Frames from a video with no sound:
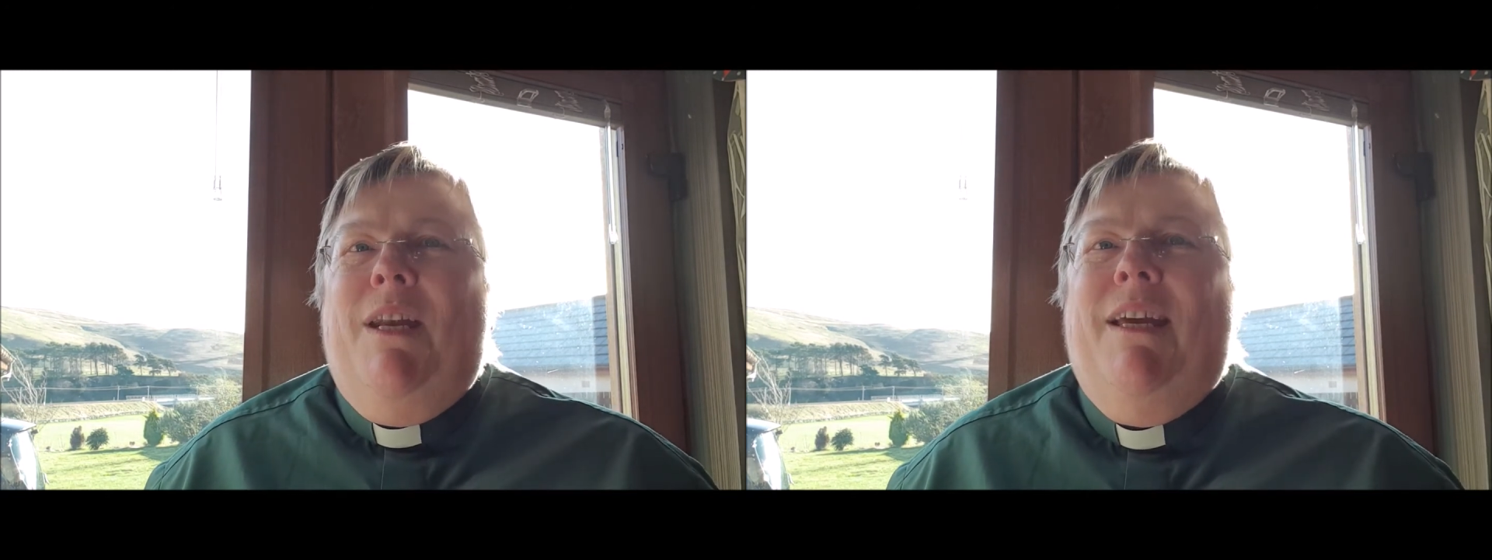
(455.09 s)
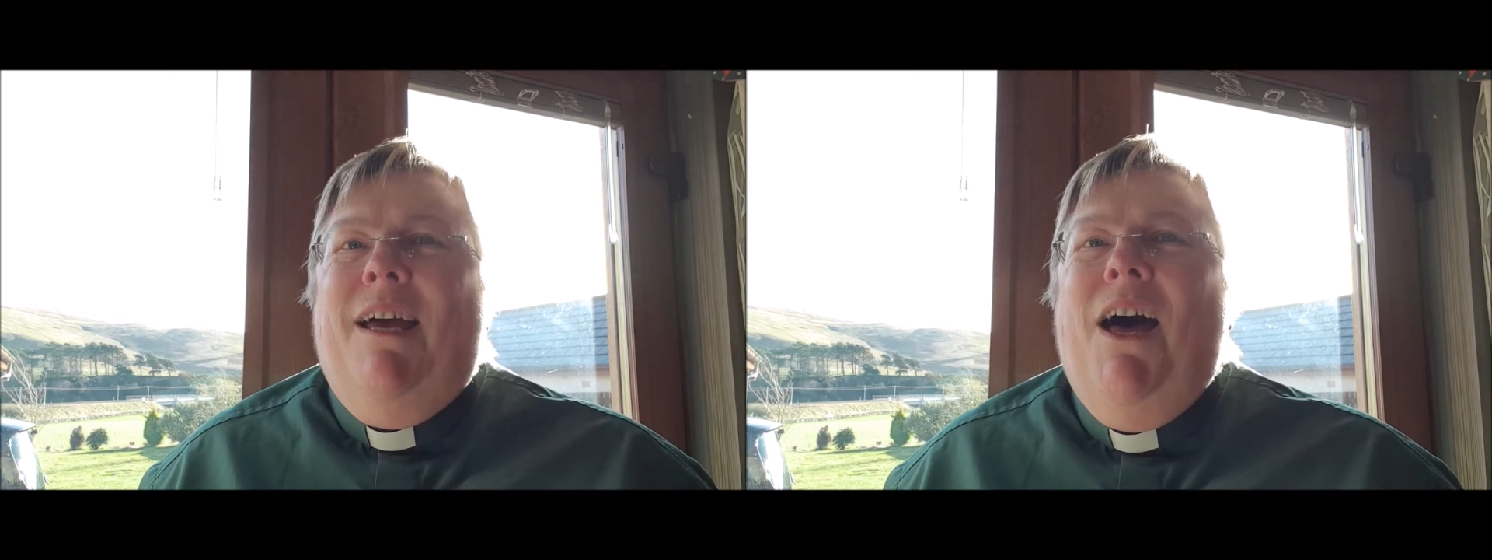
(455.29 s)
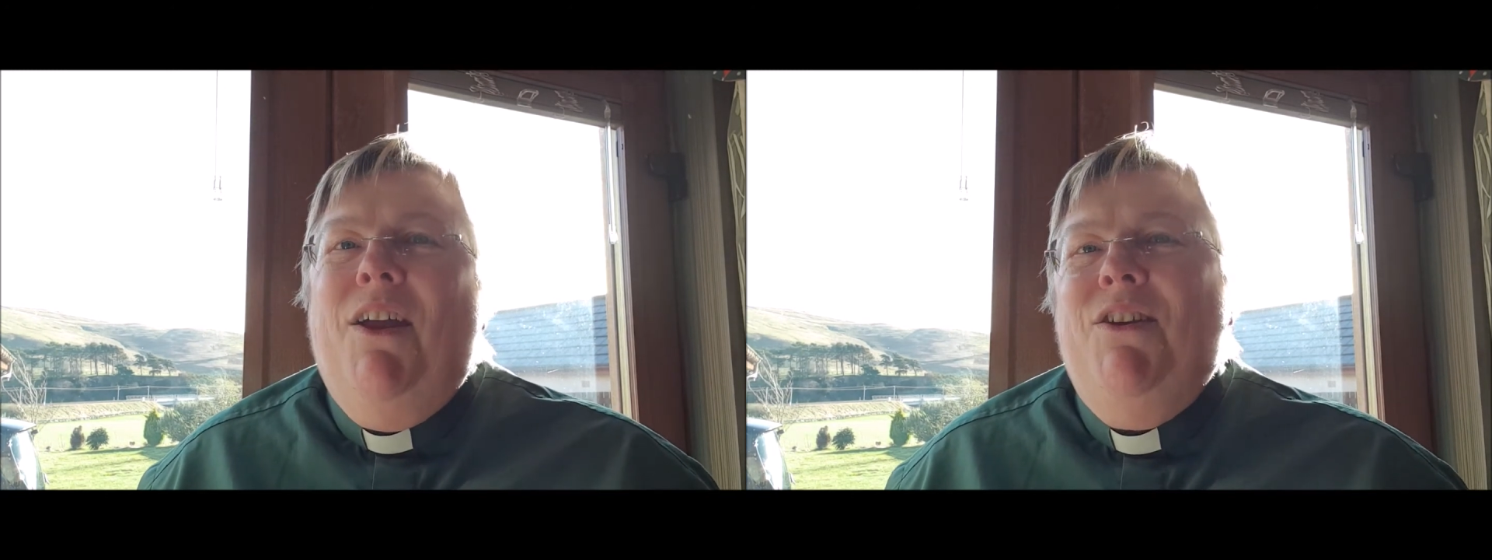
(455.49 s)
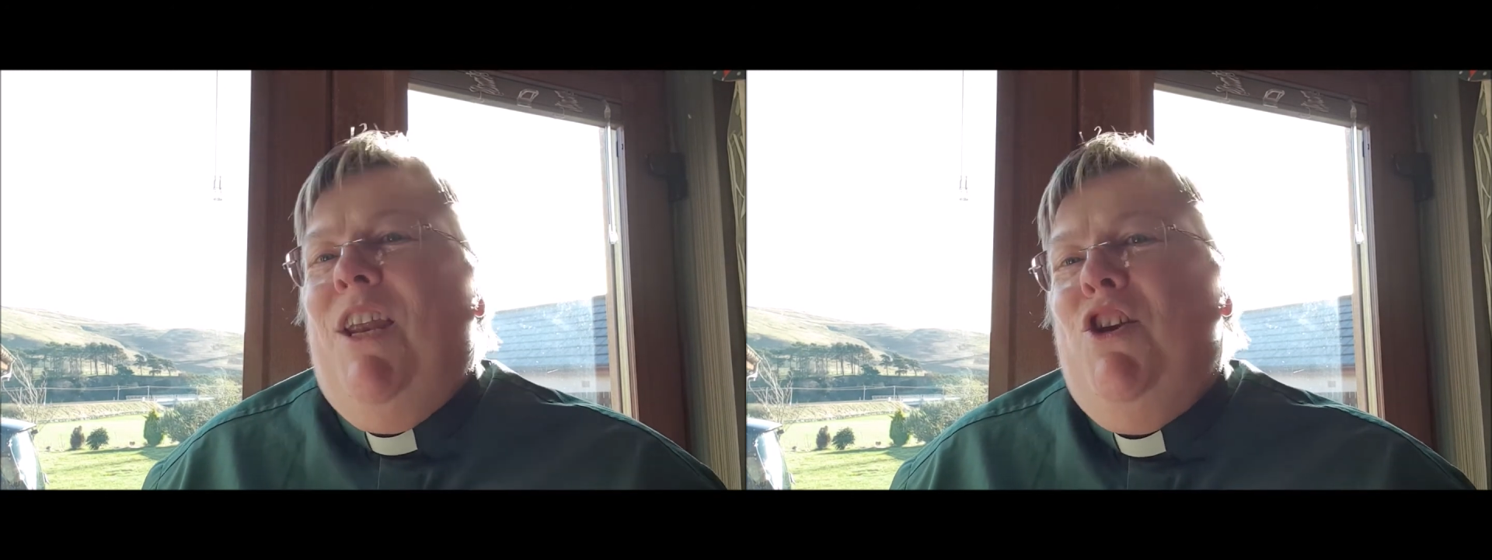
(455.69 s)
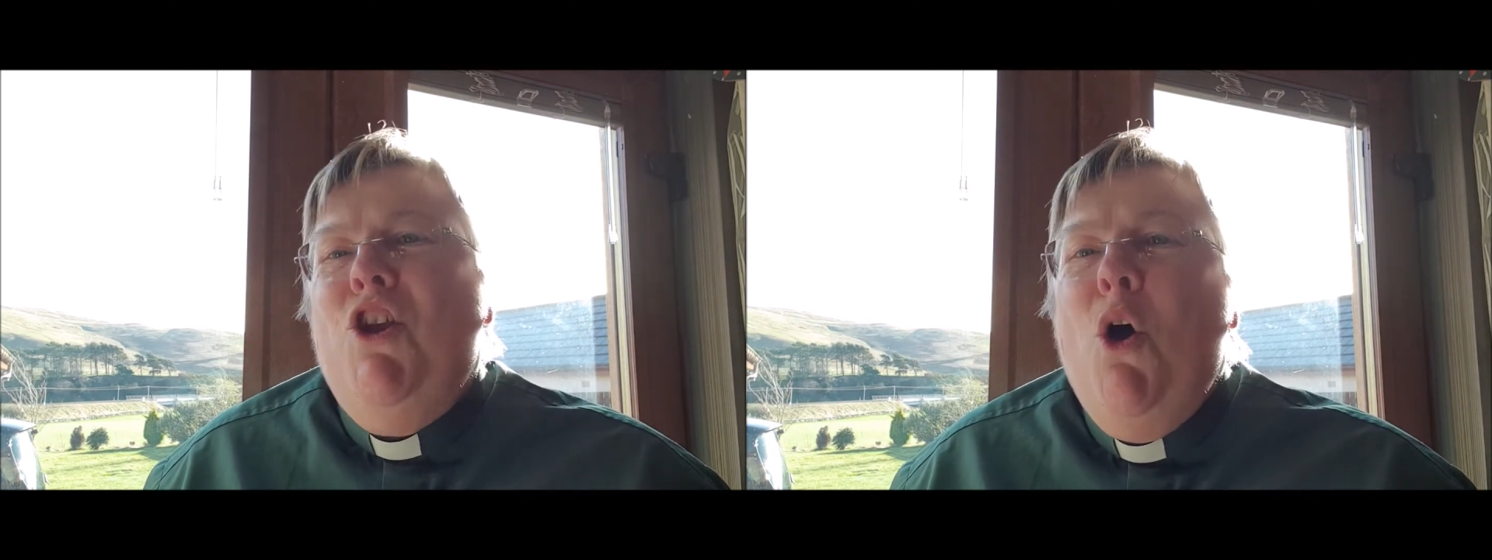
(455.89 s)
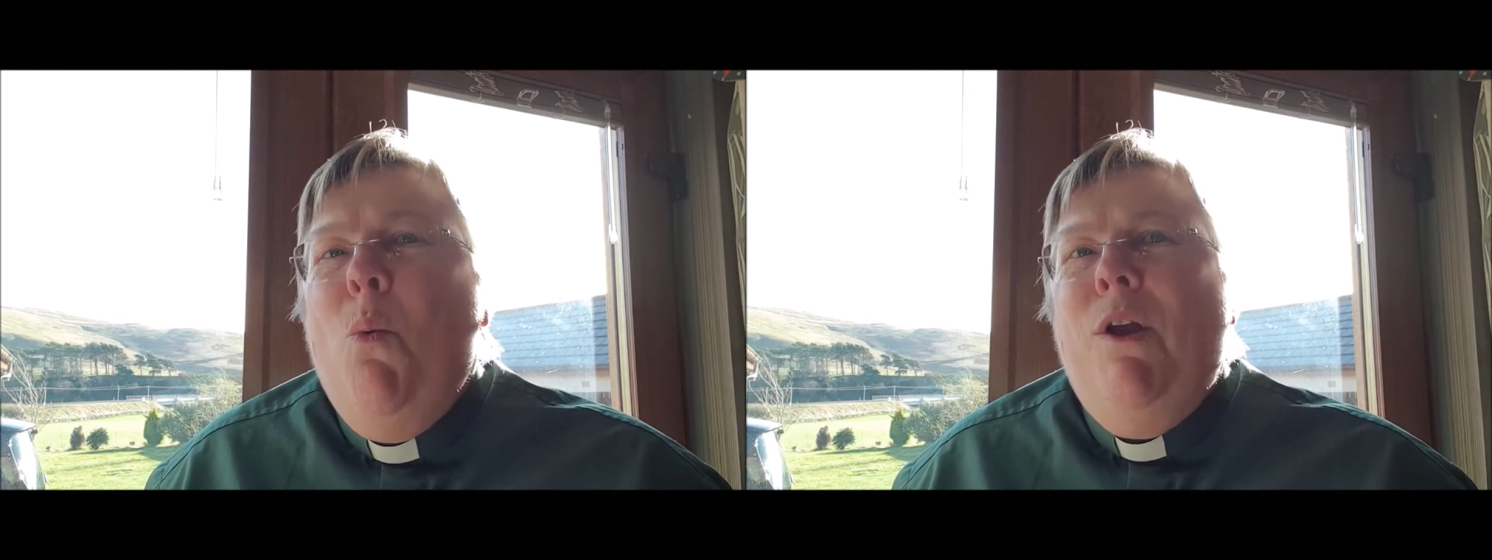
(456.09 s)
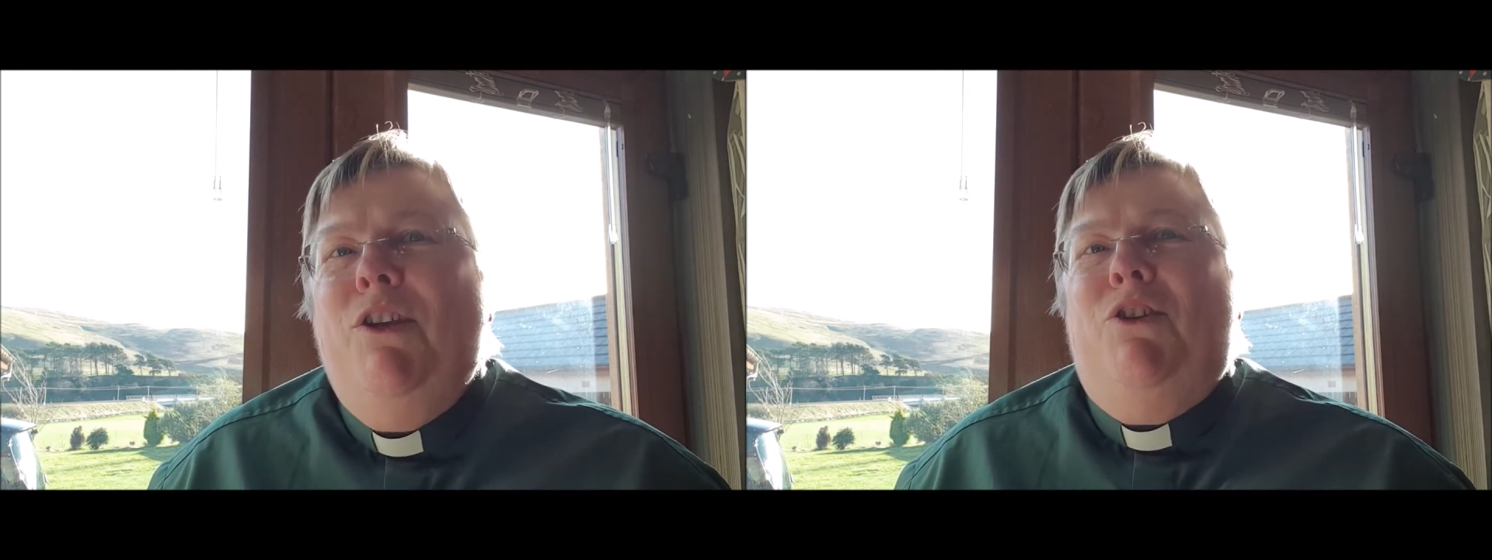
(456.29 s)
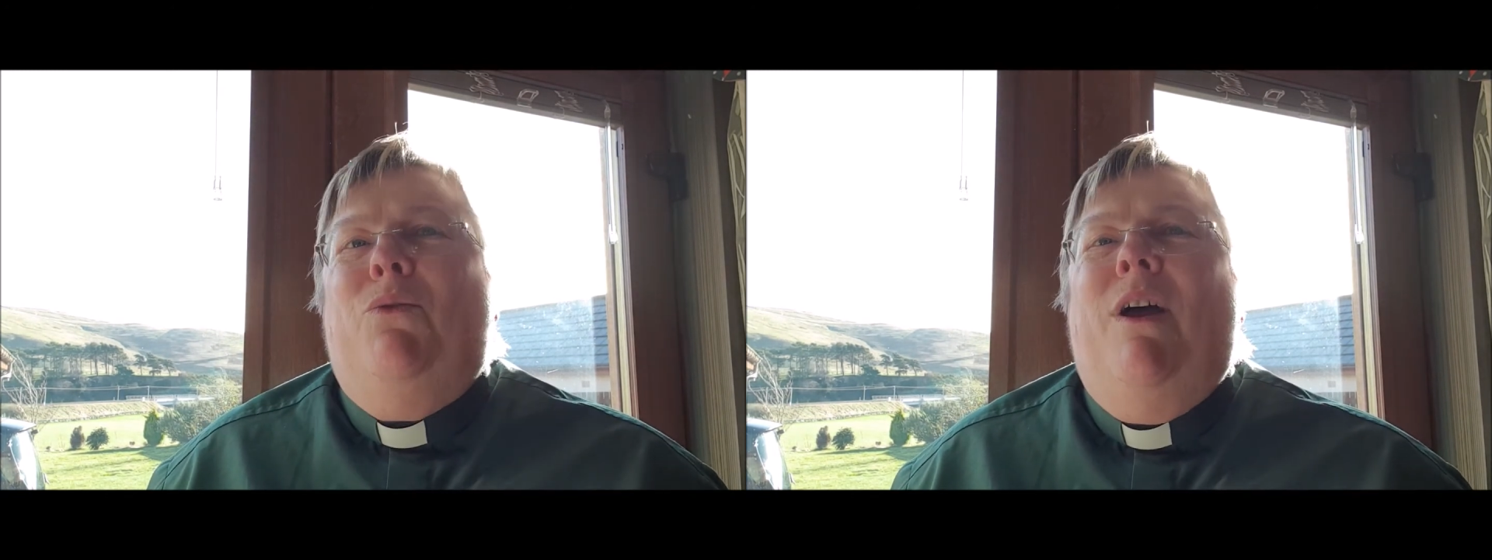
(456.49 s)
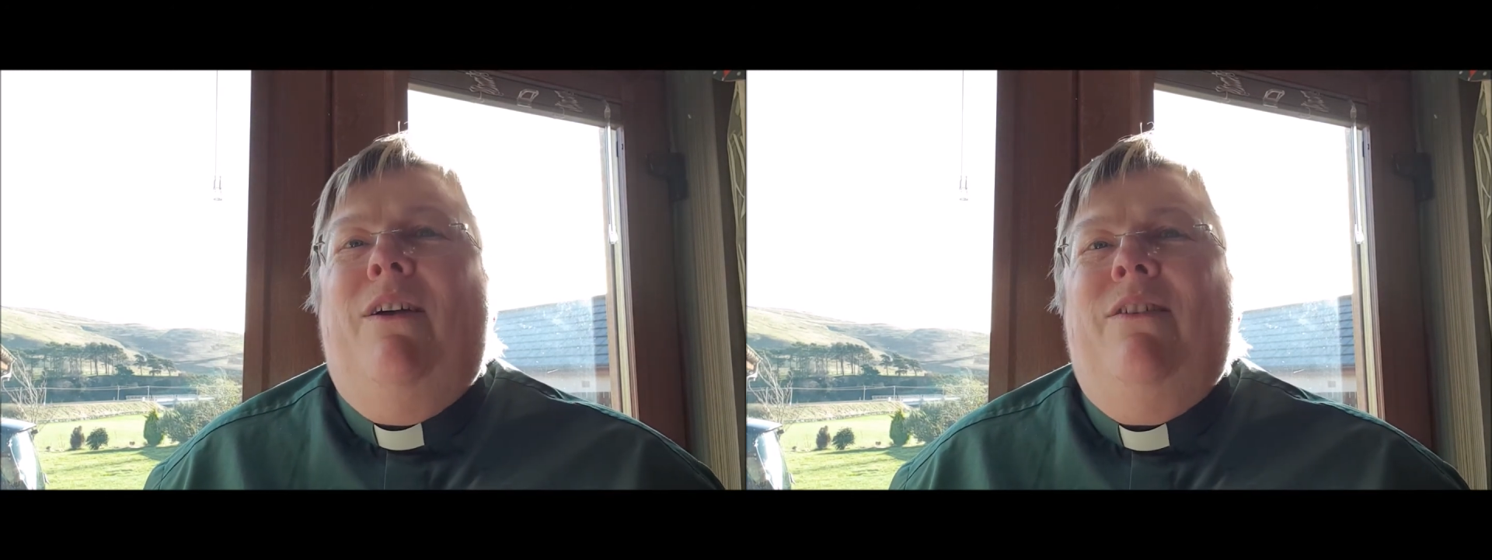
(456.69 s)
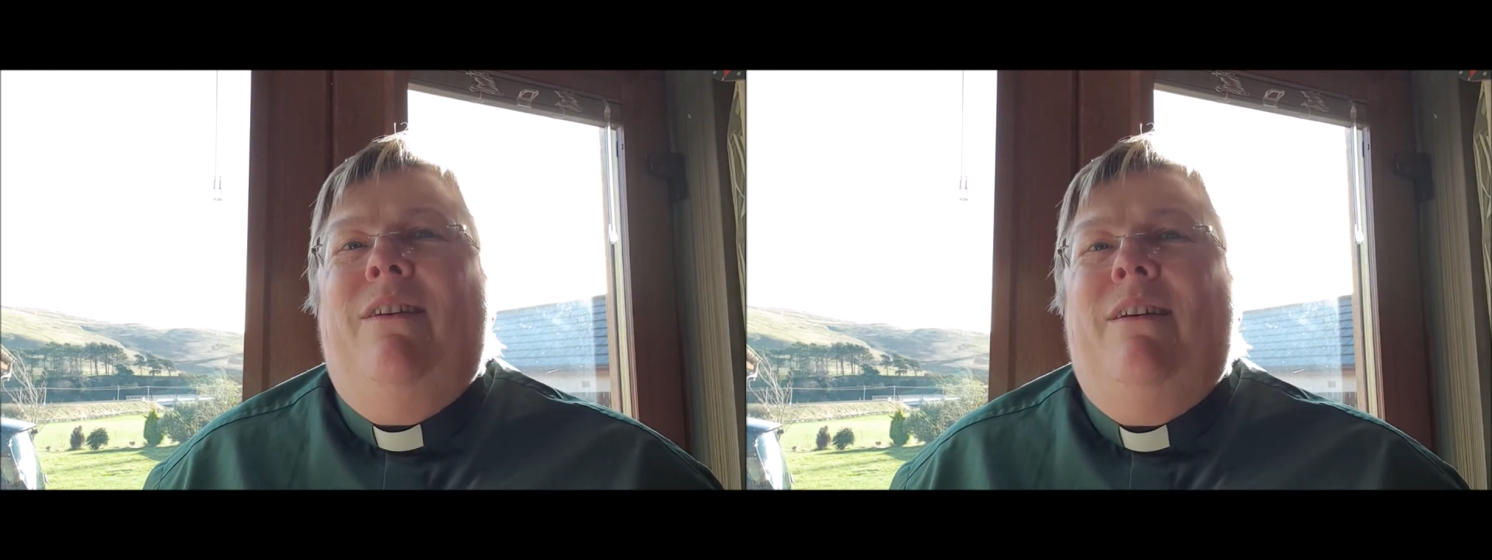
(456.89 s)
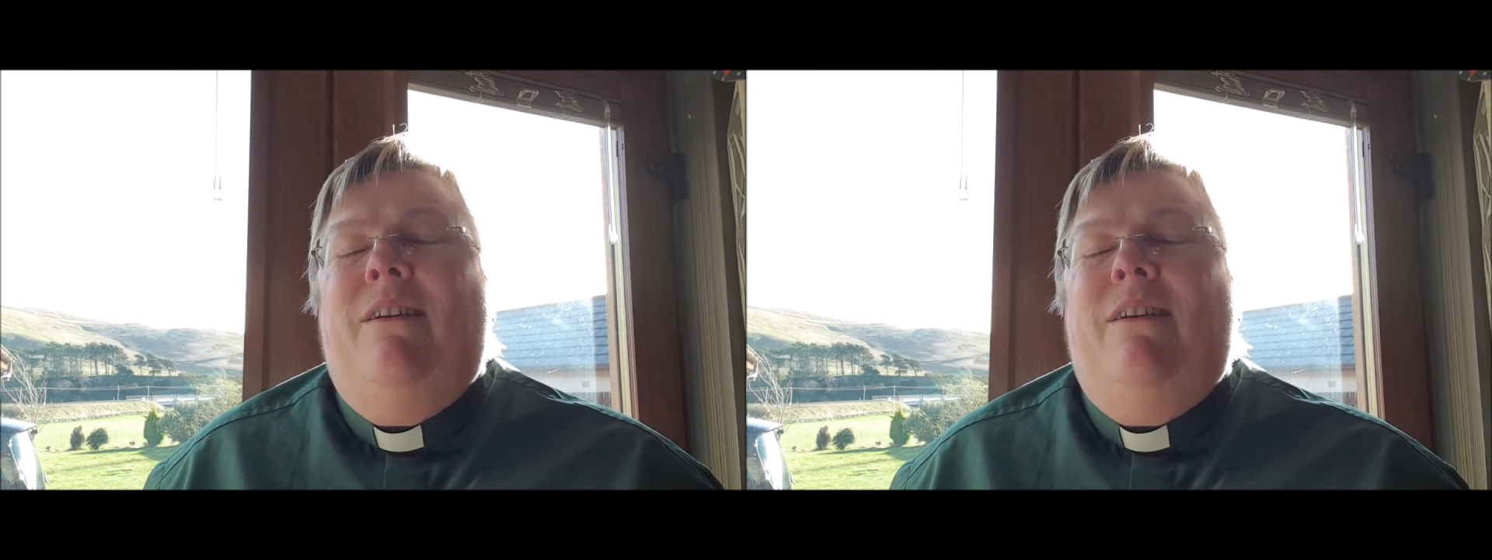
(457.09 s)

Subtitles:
in a garden and no one is around,